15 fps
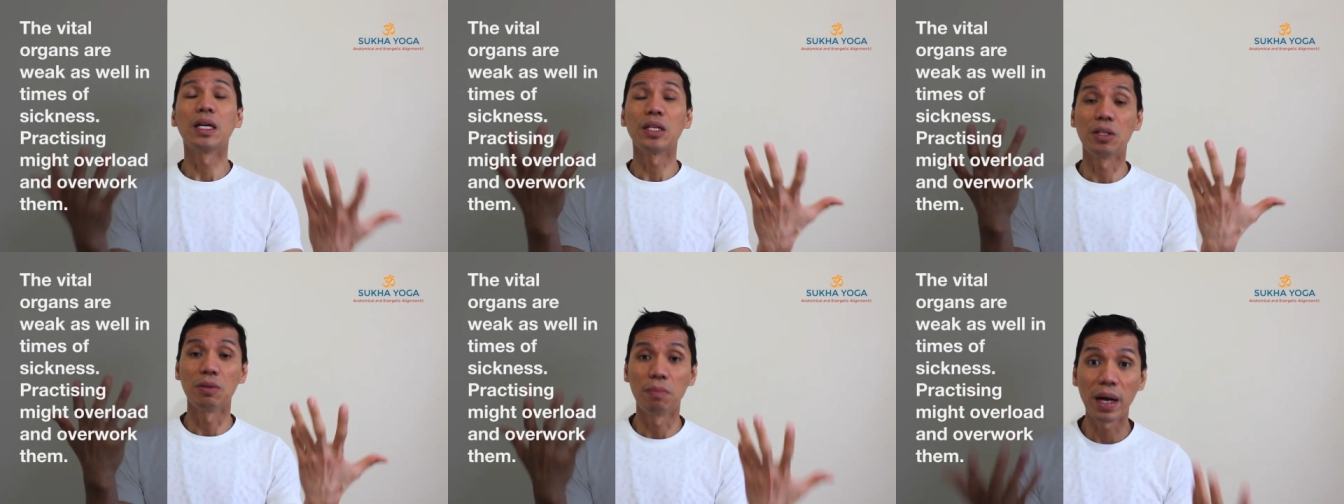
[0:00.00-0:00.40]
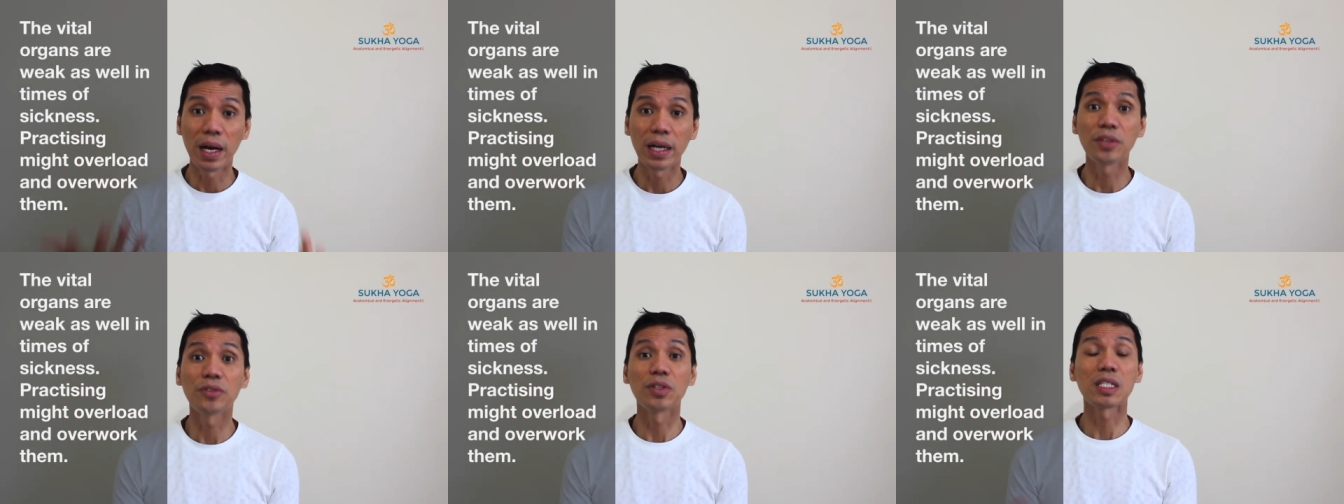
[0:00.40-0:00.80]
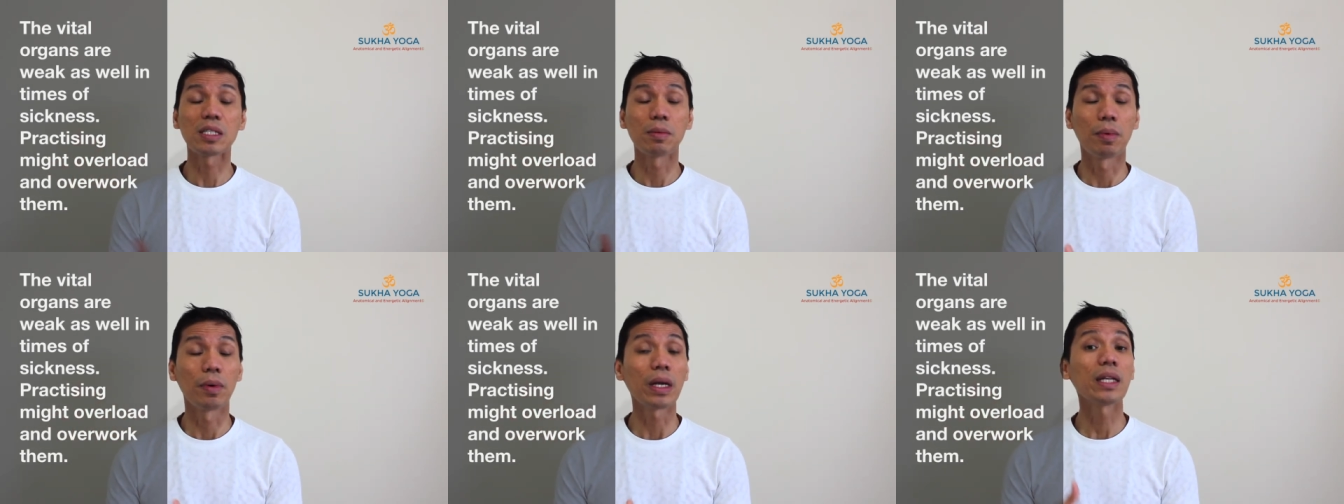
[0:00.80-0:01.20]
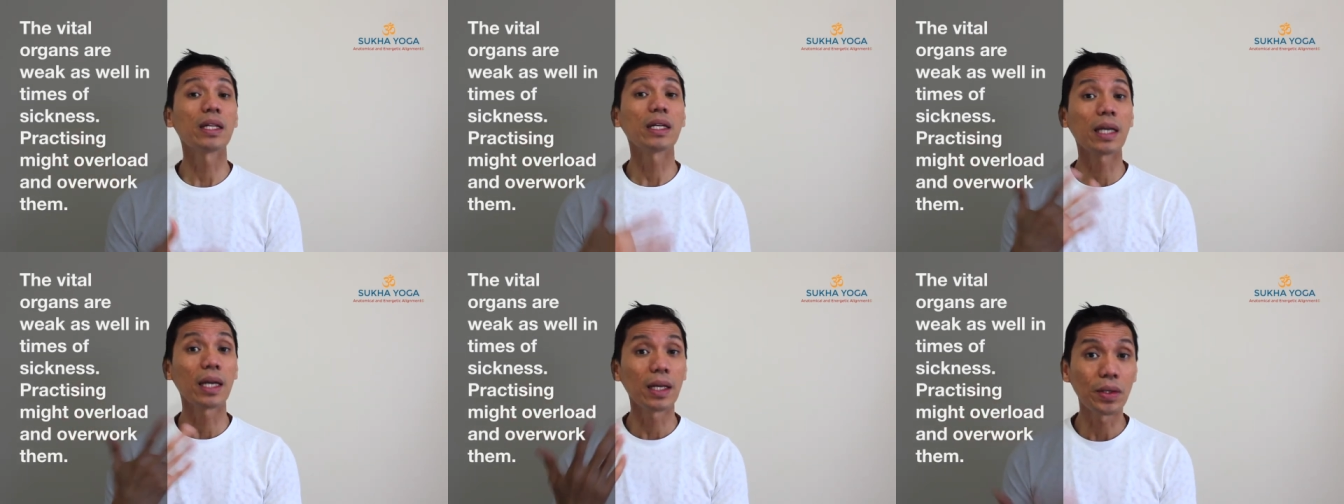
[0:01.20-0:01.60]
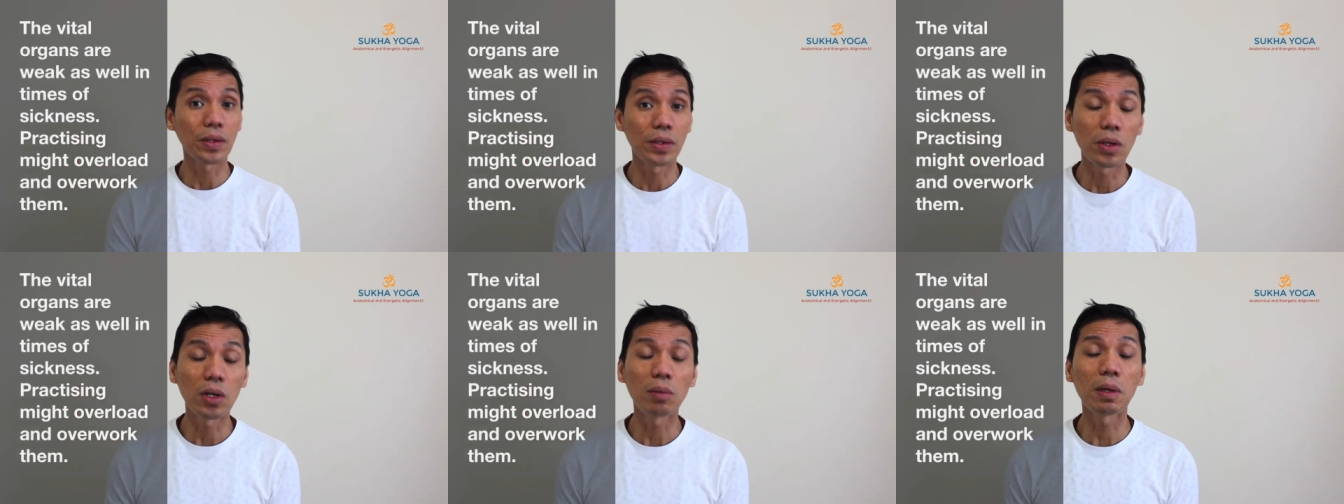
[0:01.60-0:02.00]
you might just breathe again your
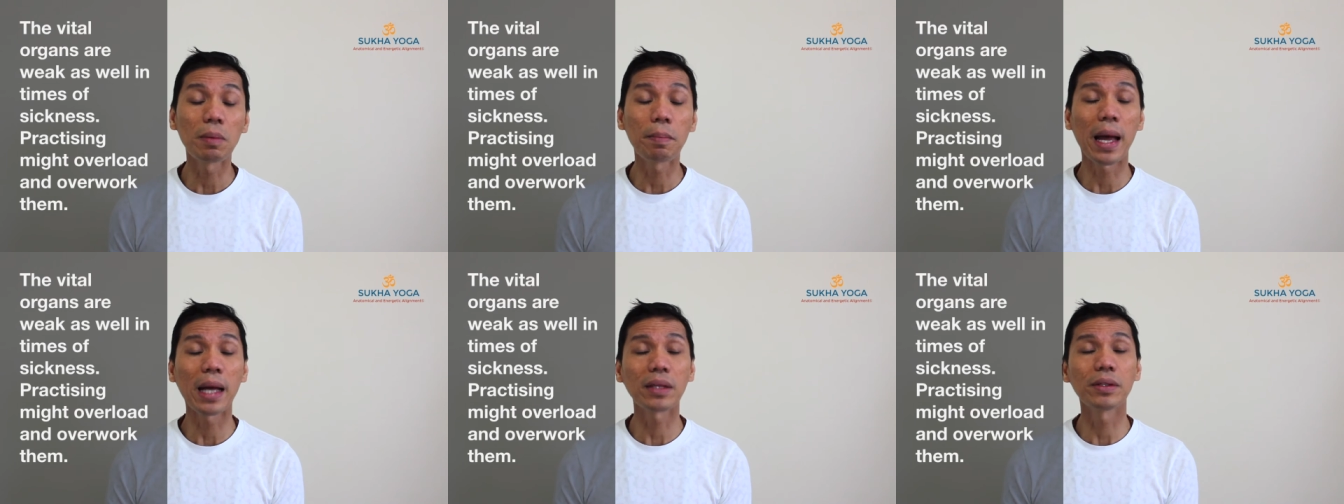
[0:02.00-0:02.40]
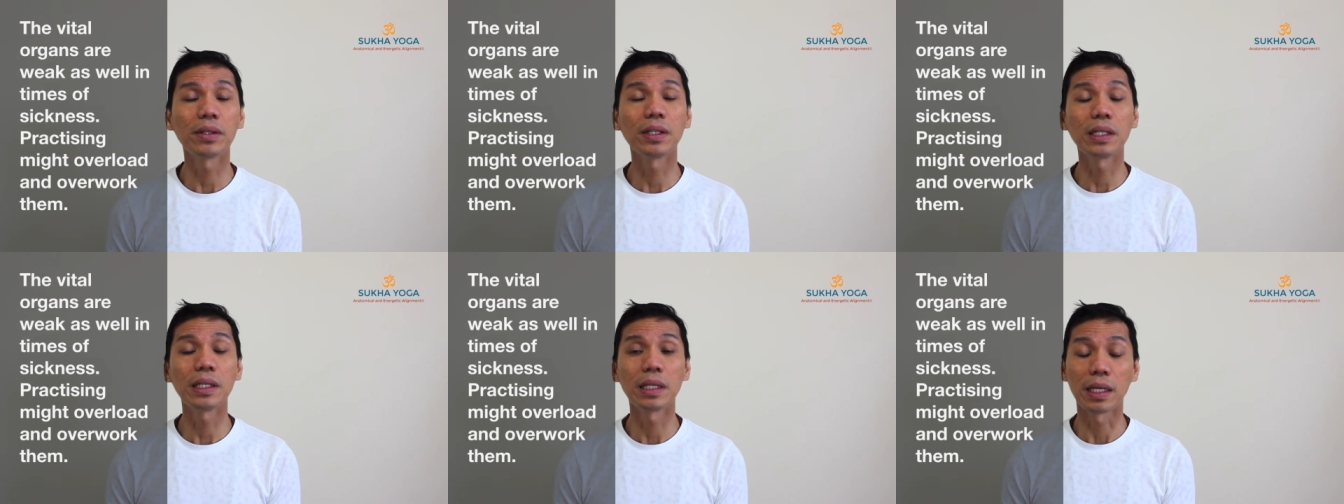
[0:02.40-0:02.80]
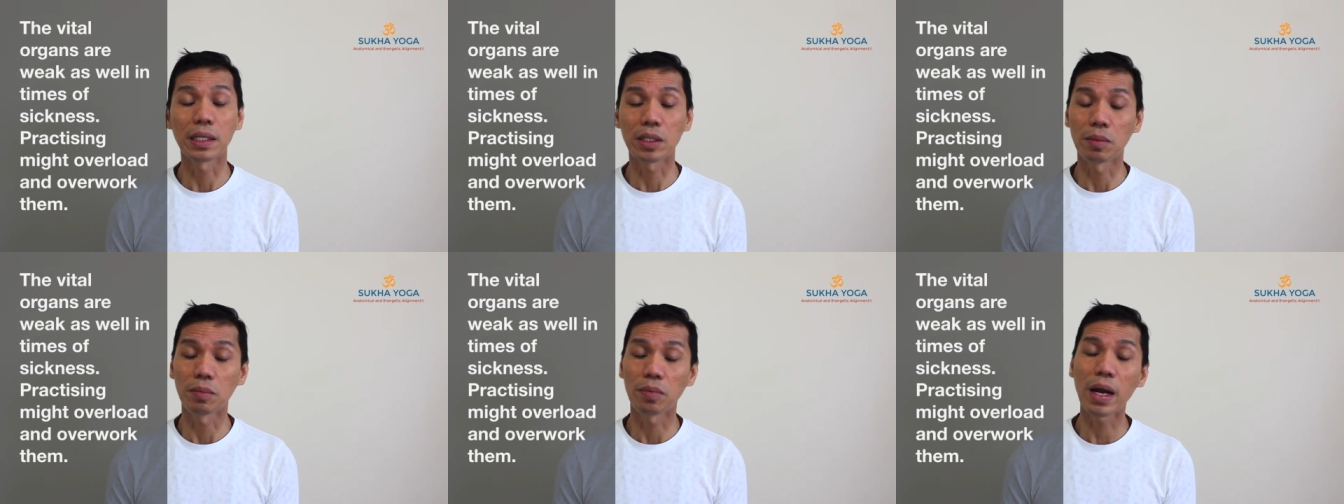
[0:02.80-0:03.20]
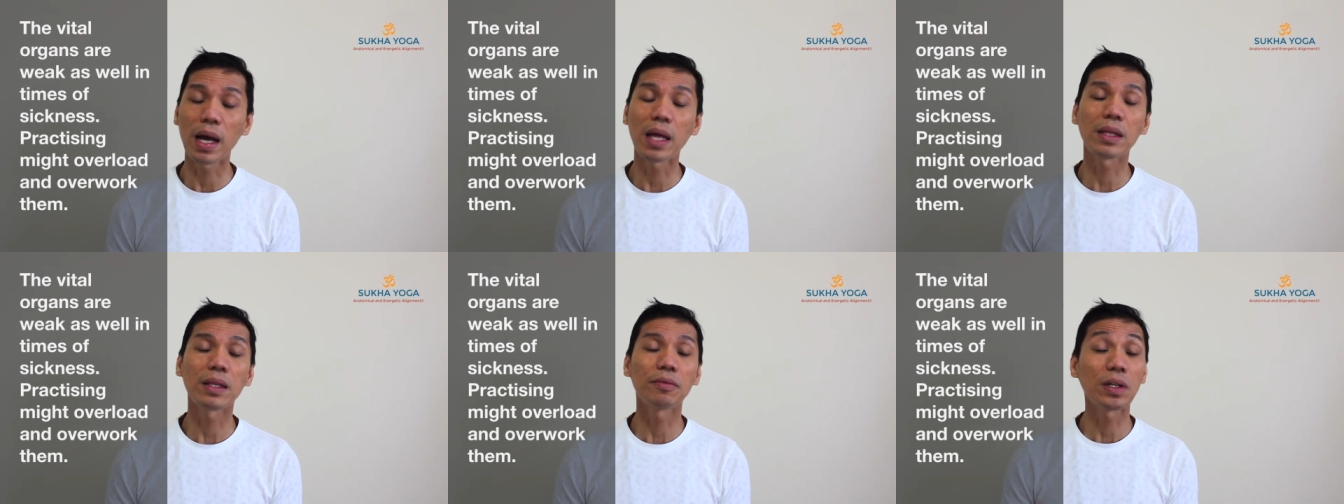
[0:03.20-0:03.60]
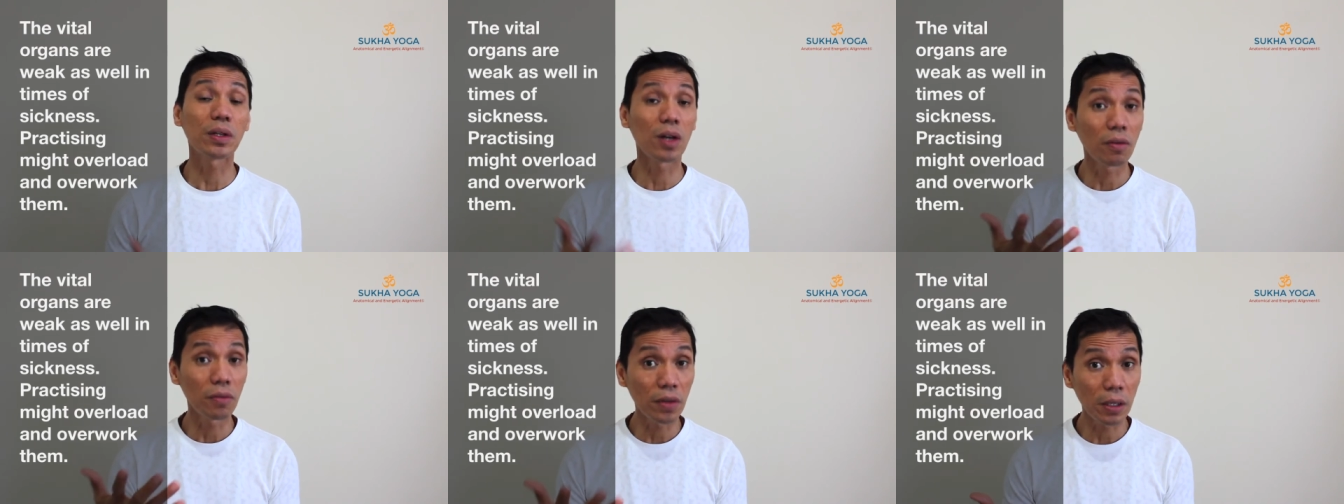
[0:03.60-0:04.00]
normal pattern, let the breath
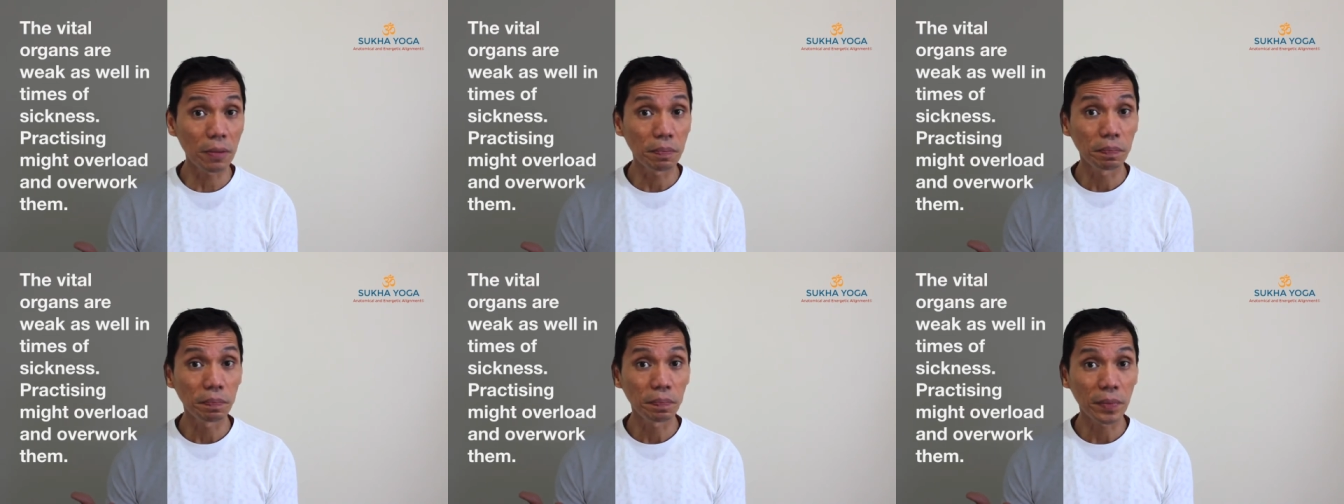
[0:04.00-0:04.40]
recover.